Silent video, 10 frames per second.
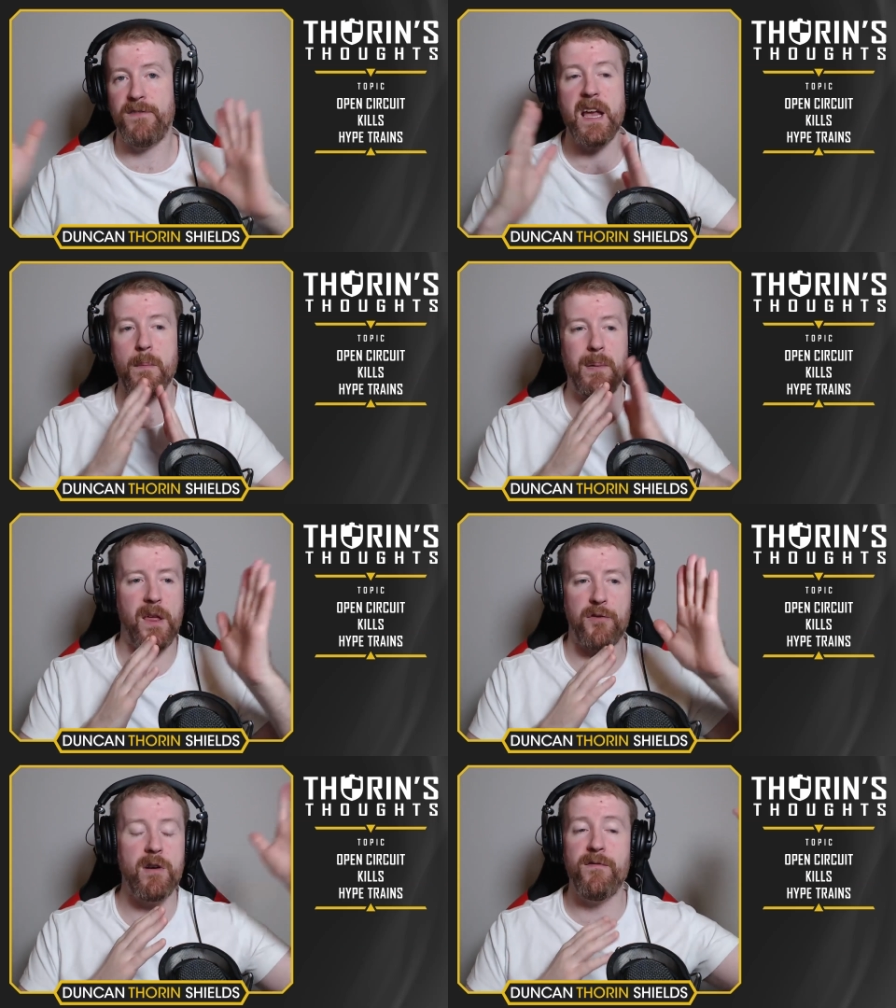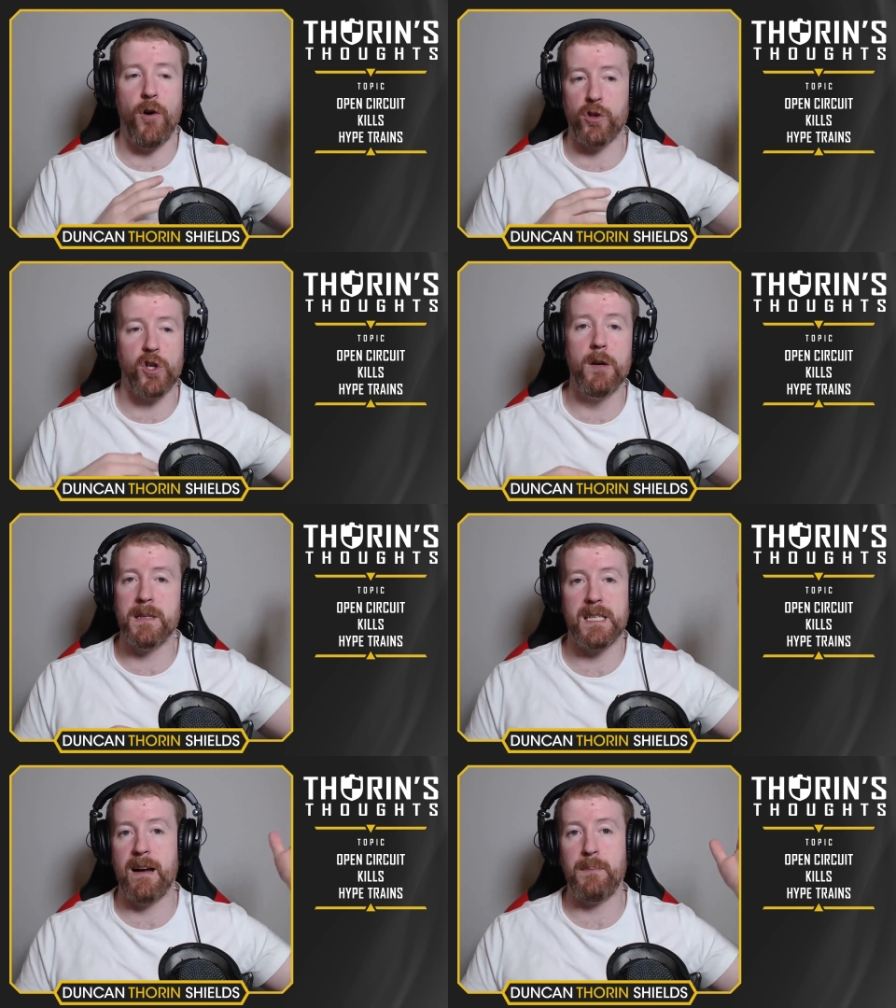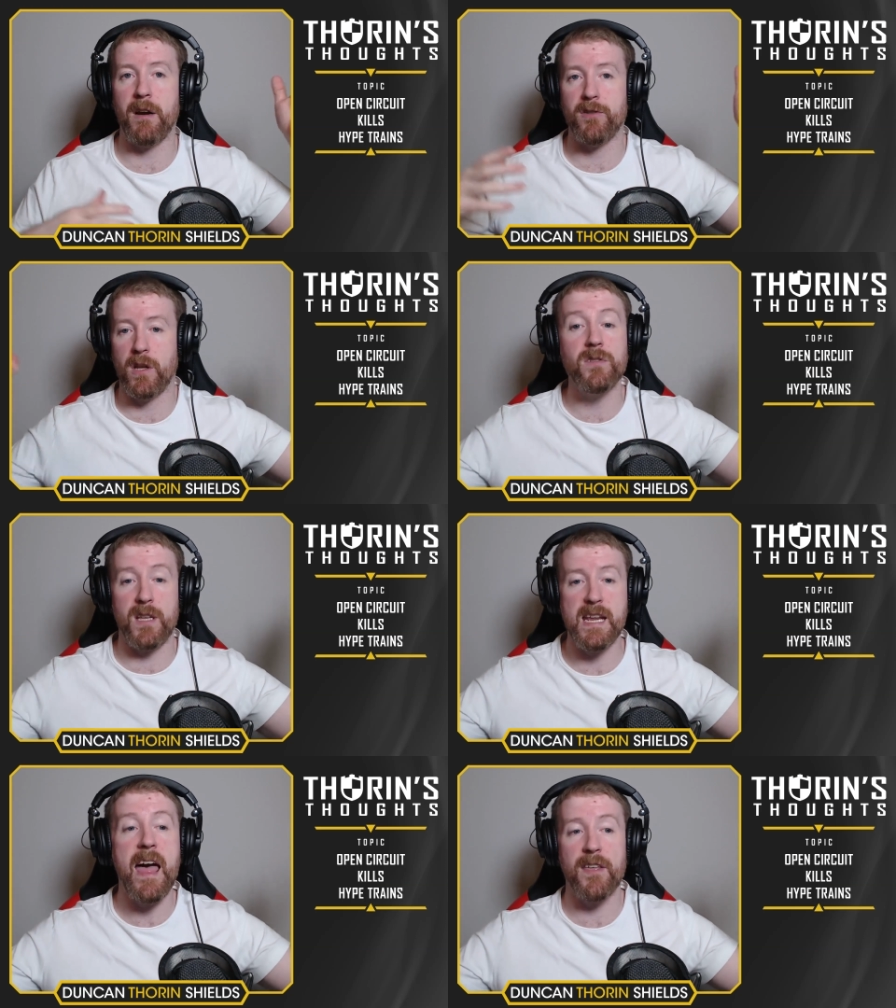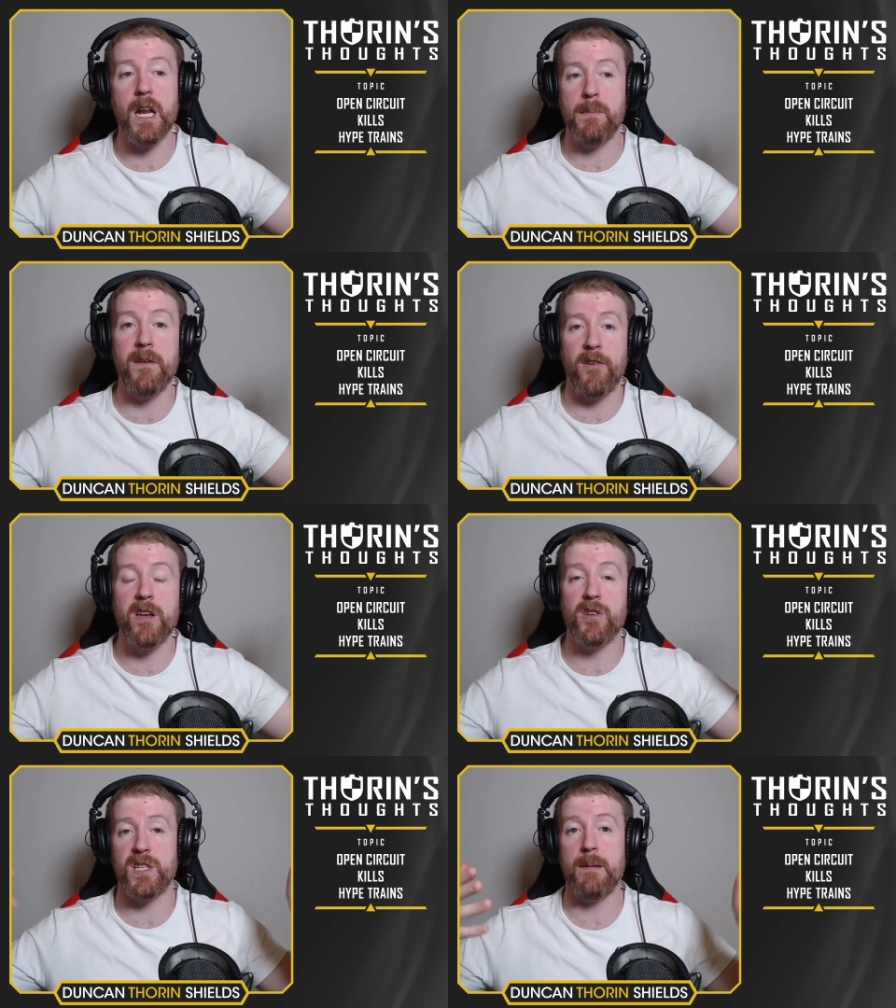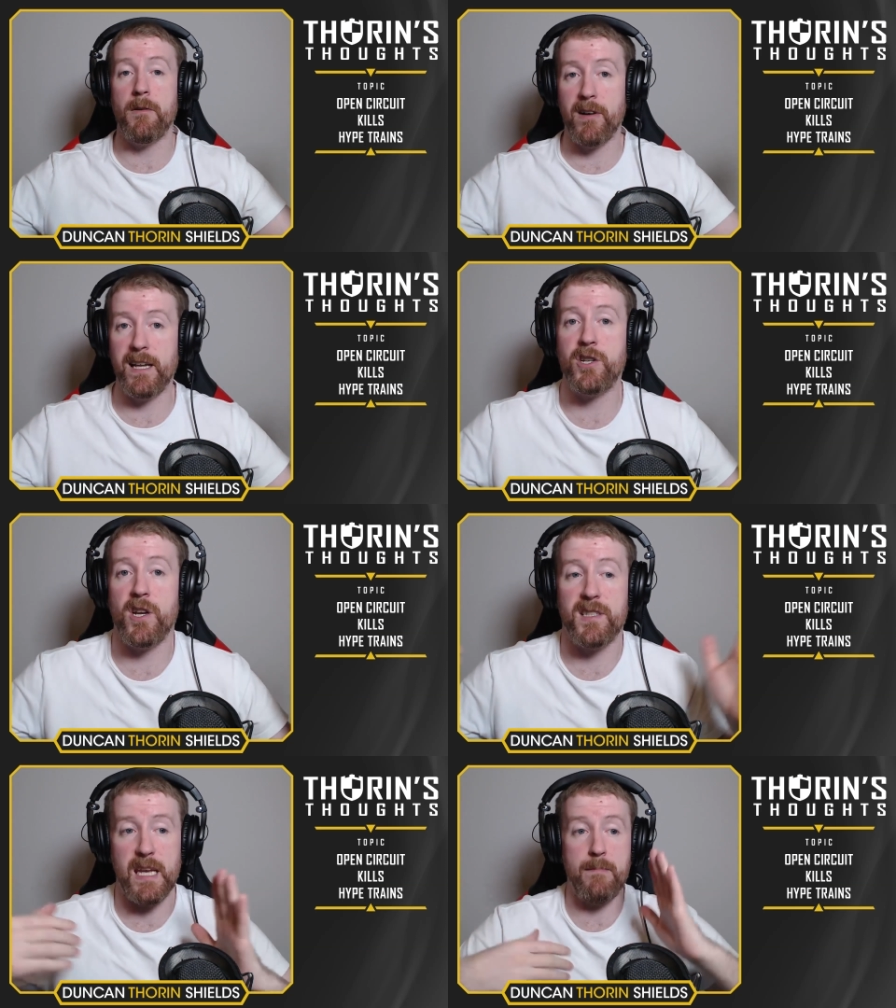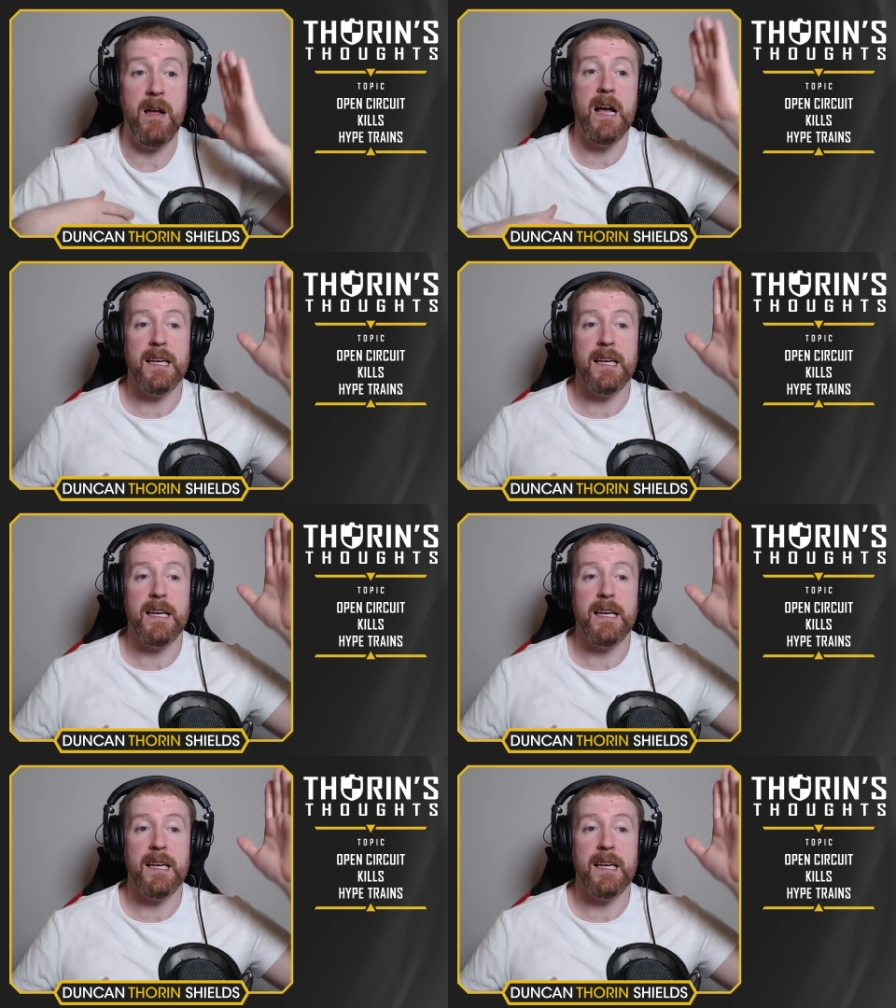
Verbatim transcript: If they can play three, four tournaments and have big results, then yeah, they're going to be a very good team. They're a legit team.